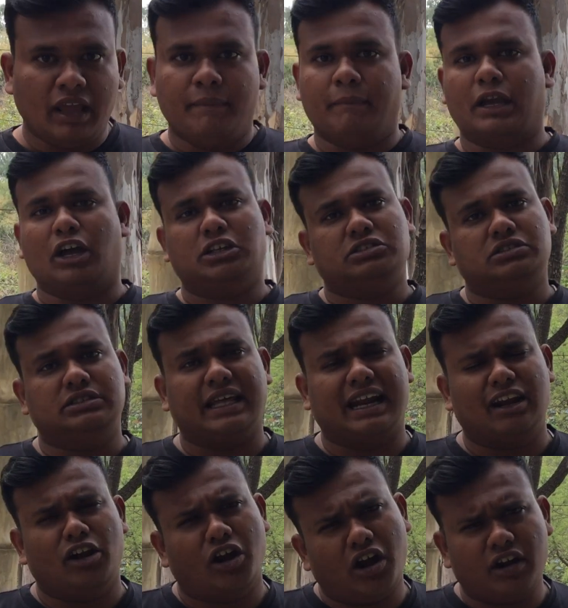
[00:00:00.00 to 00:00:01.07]
because there are
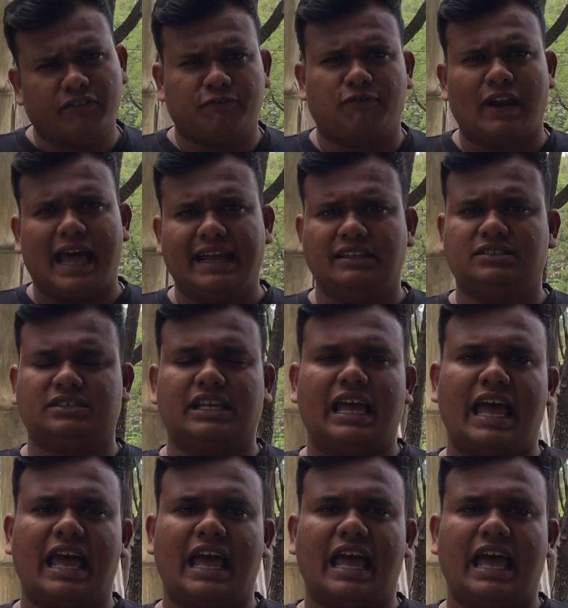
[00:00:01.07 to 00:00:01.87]
a lot of flights